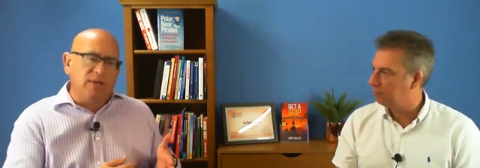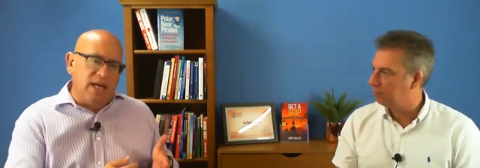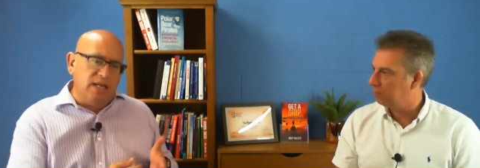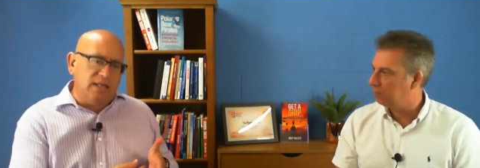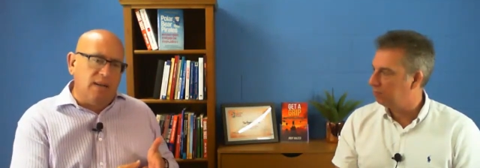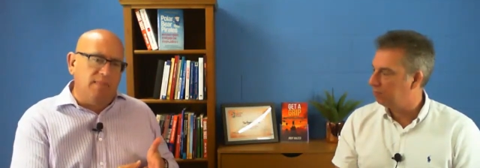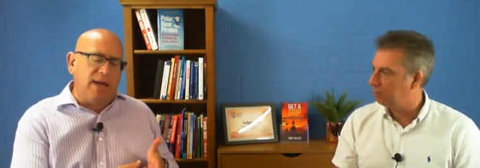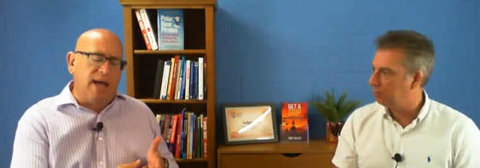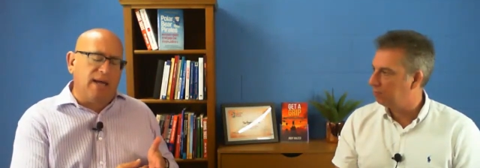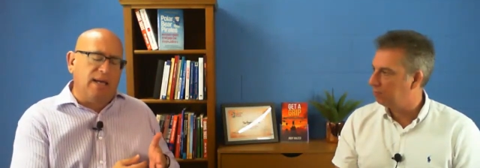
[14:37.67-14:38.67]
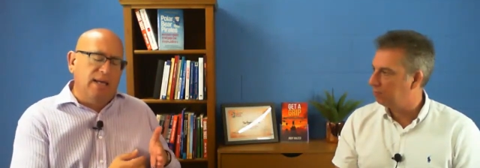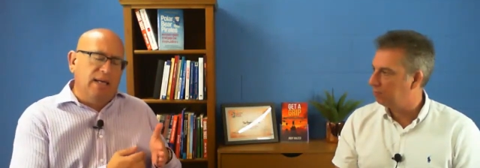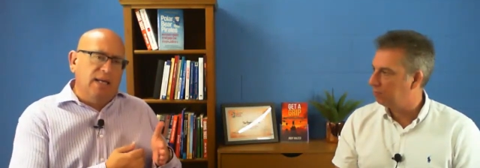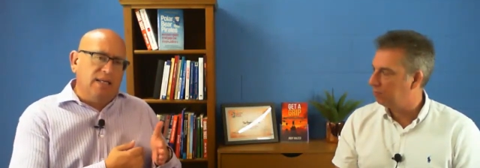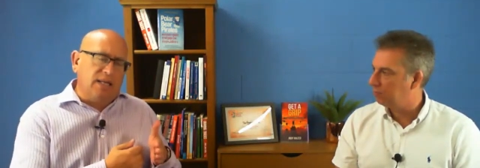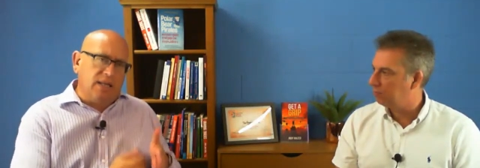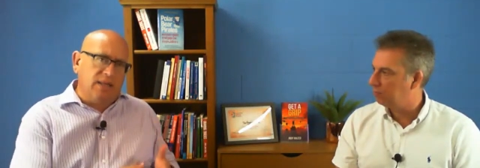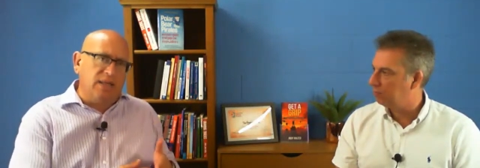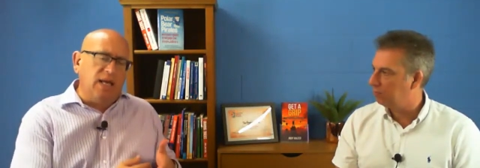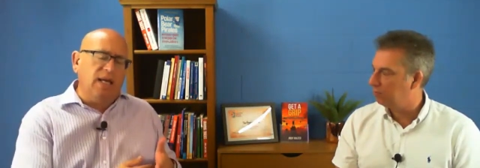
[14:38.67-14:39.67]
Speaker 1: We tend to come back to
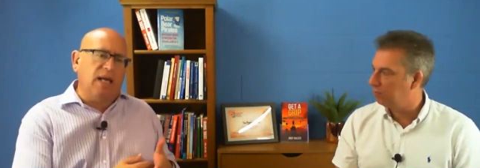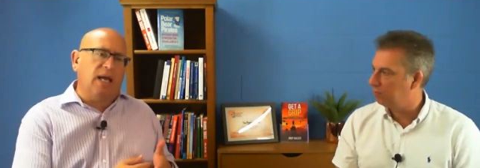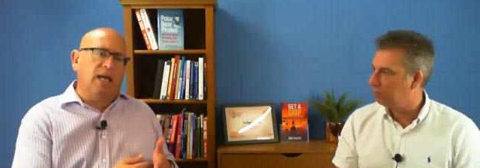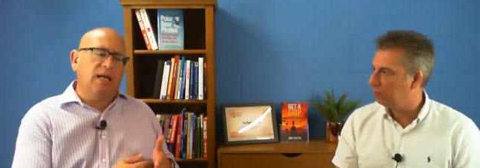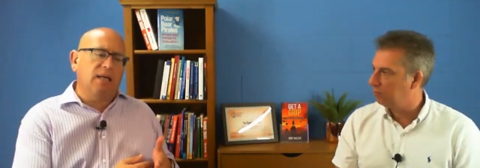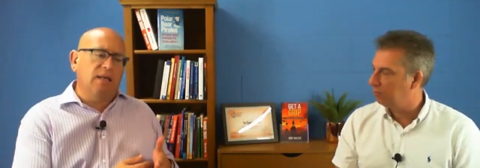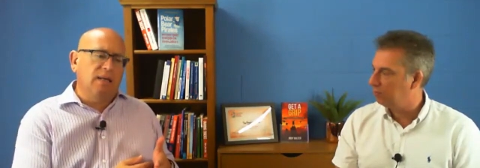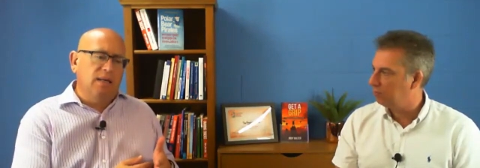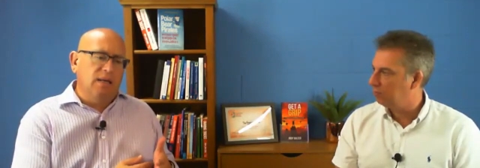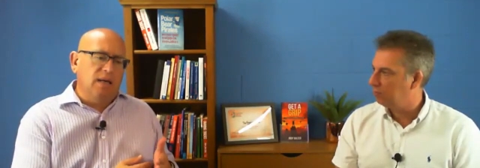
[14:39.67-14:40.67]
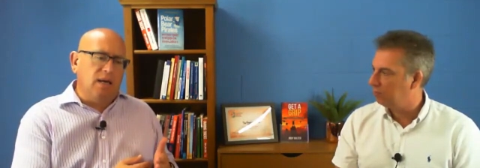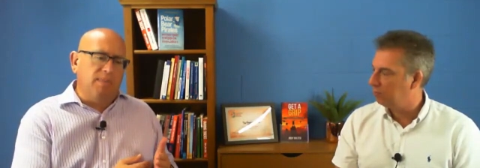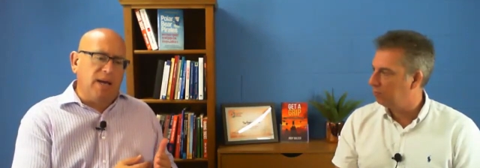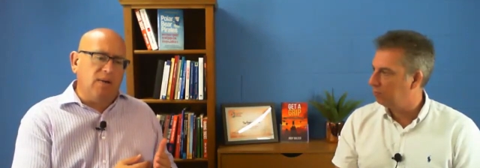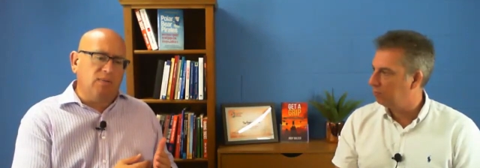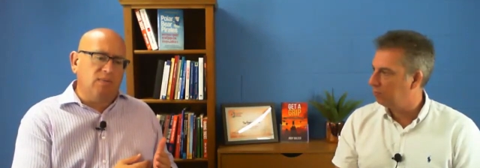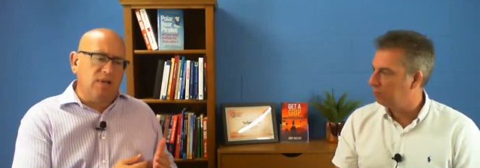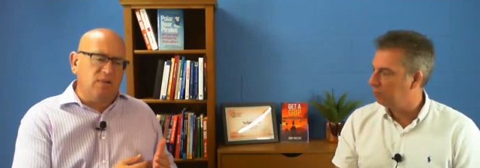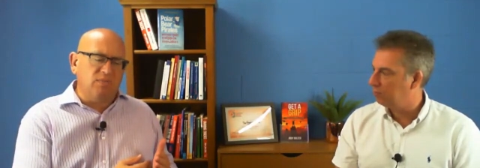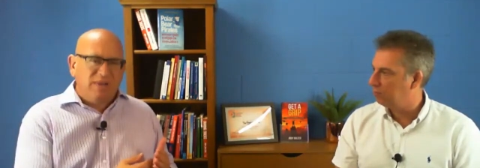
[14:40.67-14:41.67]
thinking about
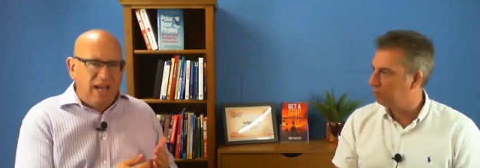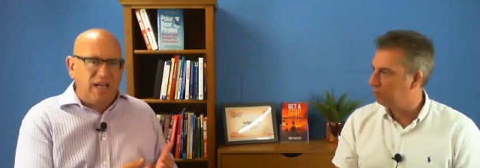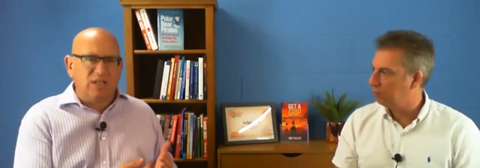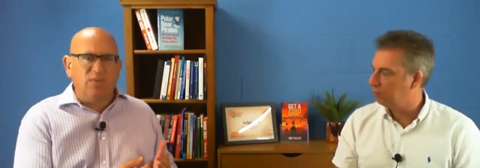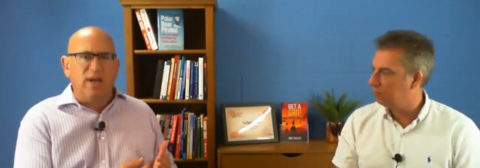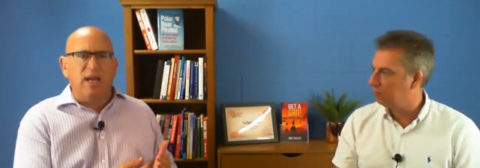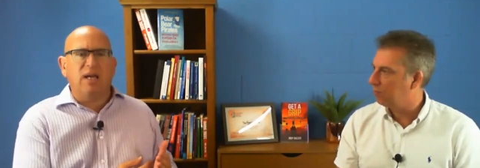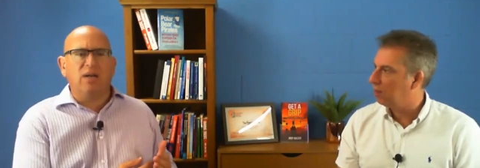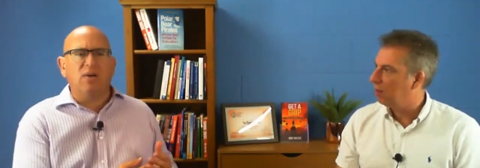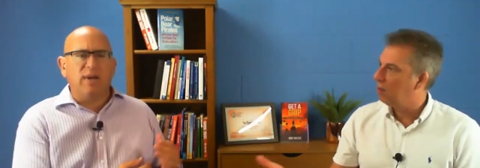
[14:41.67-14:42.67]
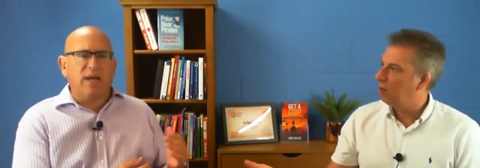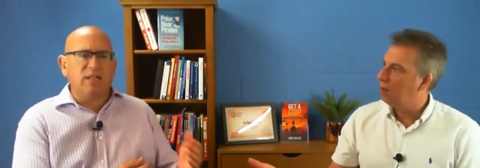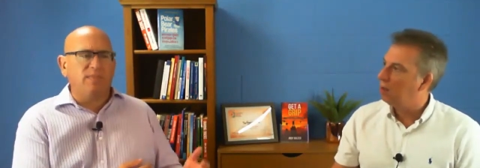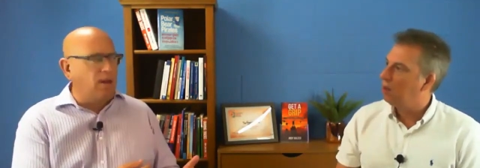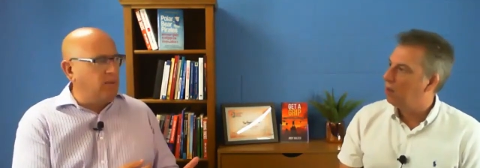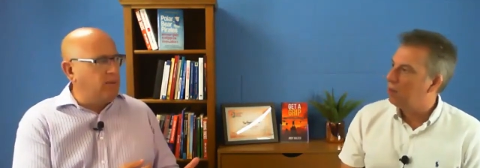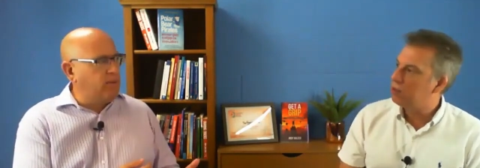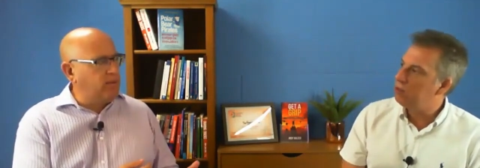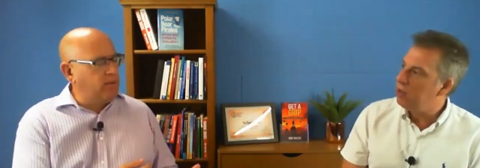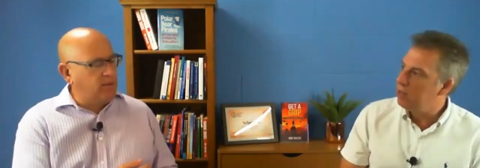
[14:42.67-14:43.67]
well next week not next month
Speaker 2: it's
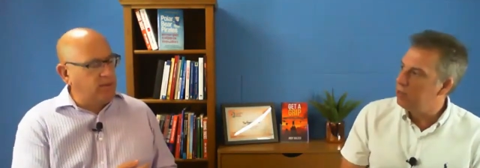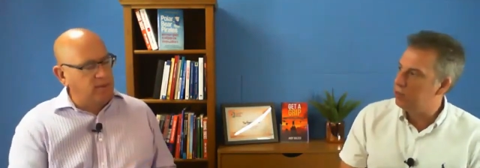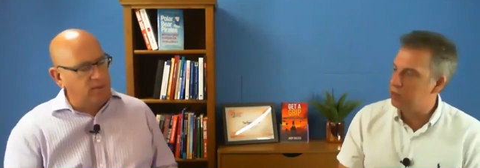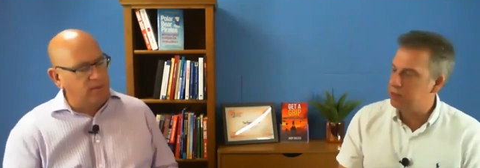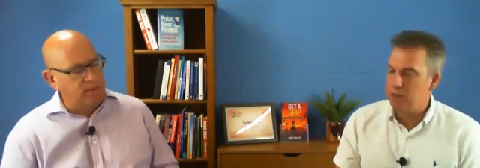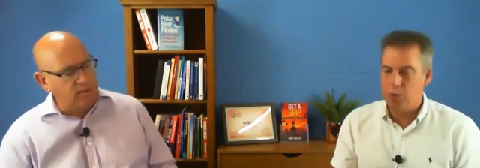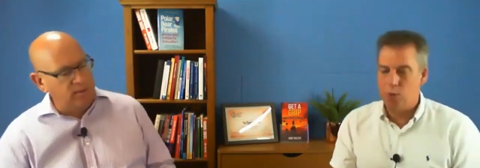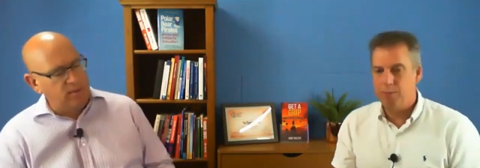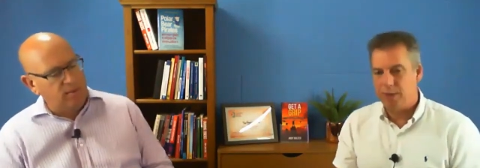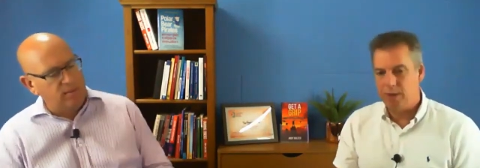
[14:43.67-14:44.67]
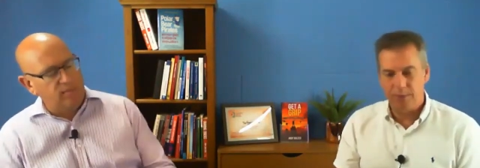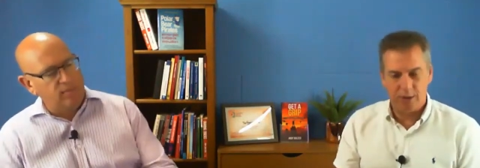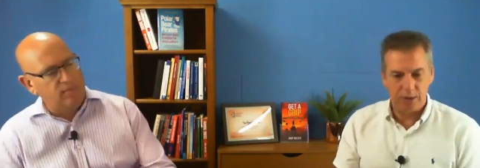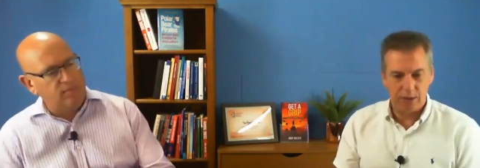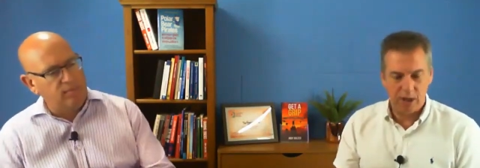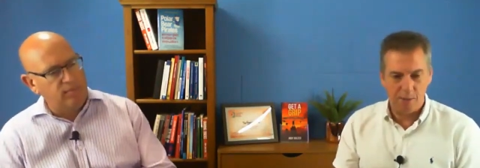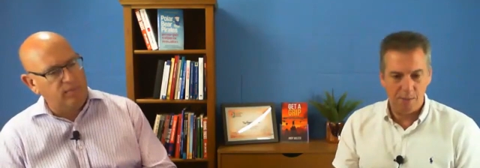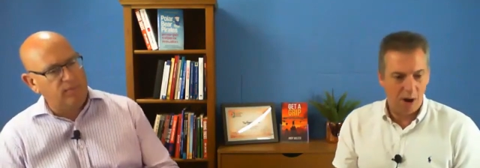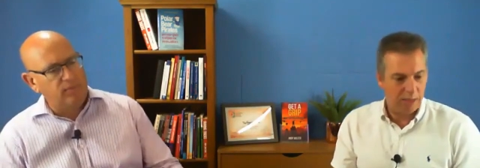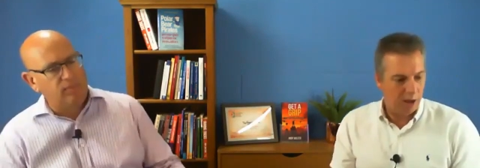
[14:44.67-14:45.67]
a really interesting point pete because
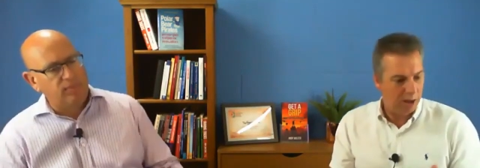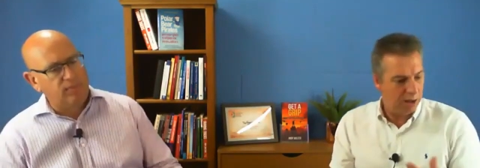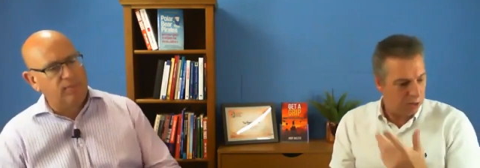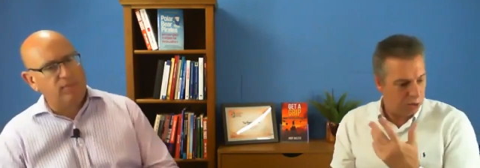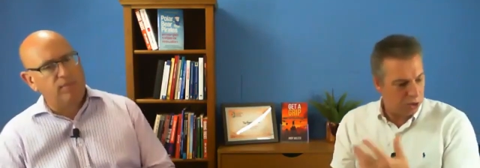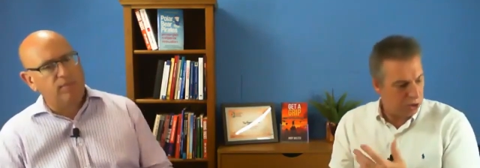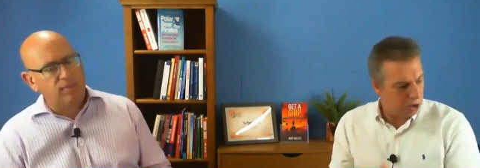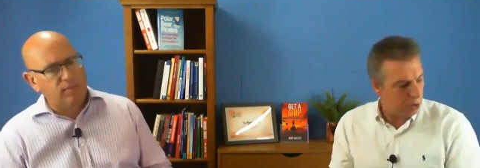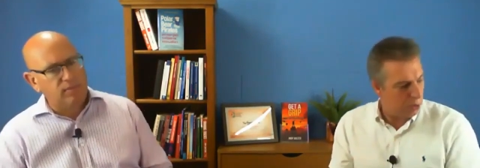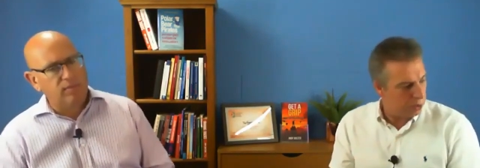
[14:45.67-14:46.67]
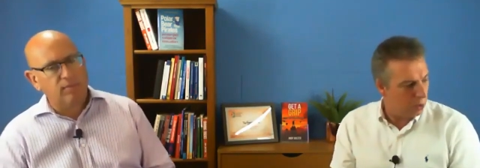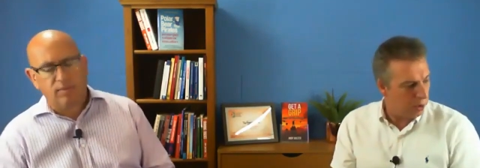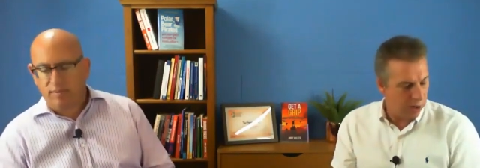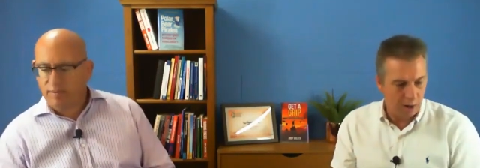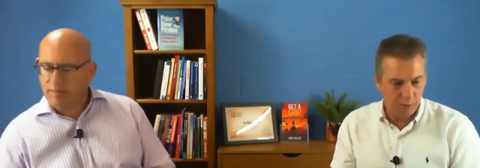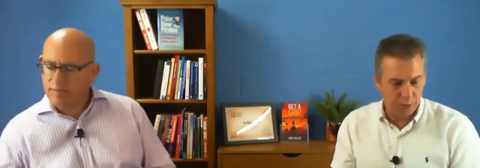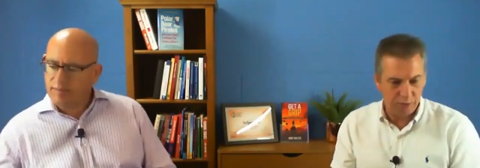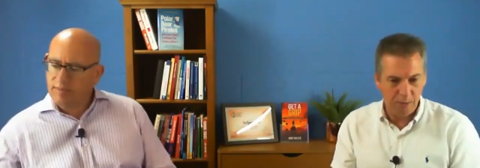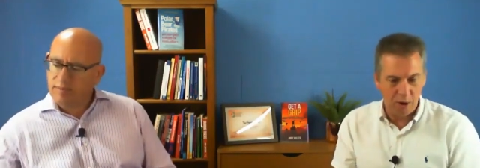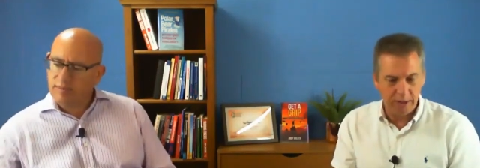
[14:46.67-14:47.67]
um, I, uh, just as you were talking i was
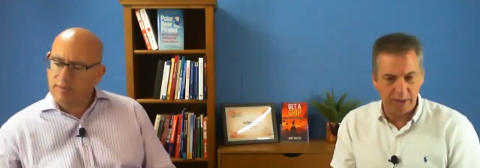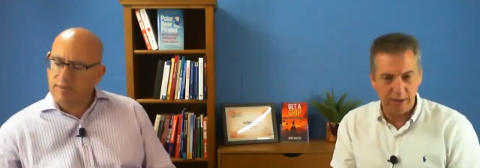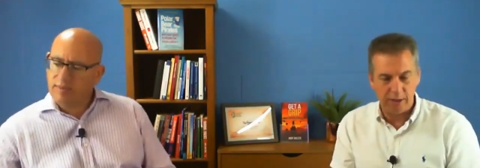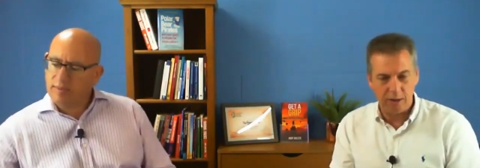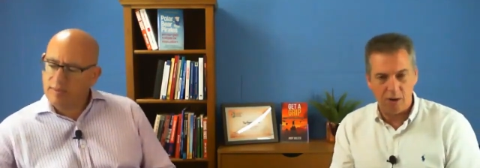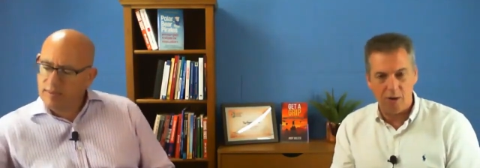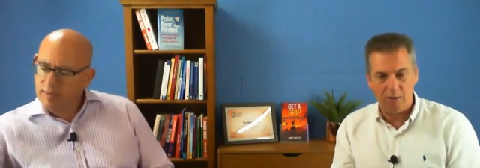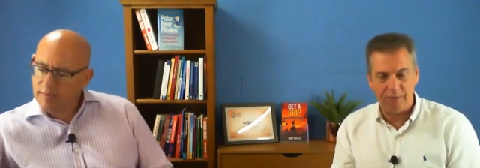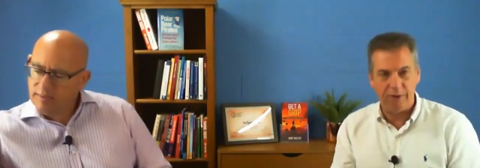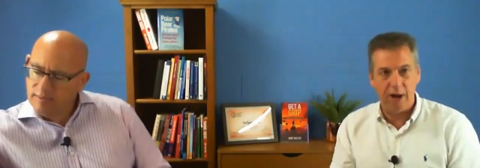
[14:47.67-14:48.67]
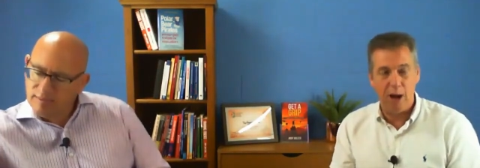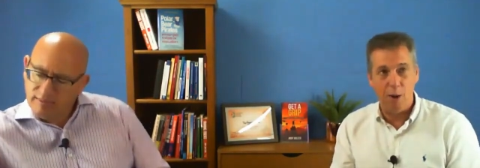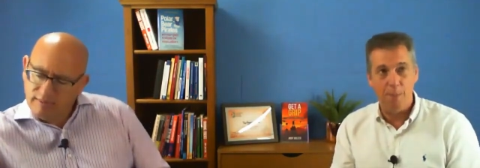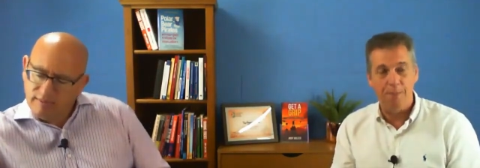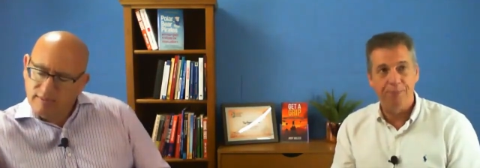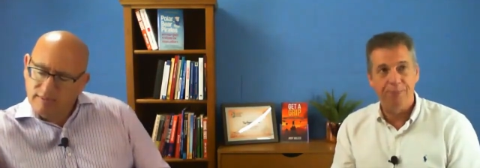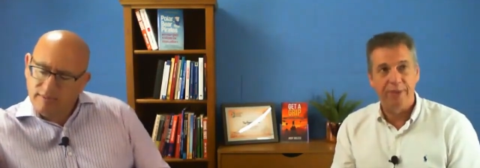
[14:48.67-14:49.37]
reminded of um,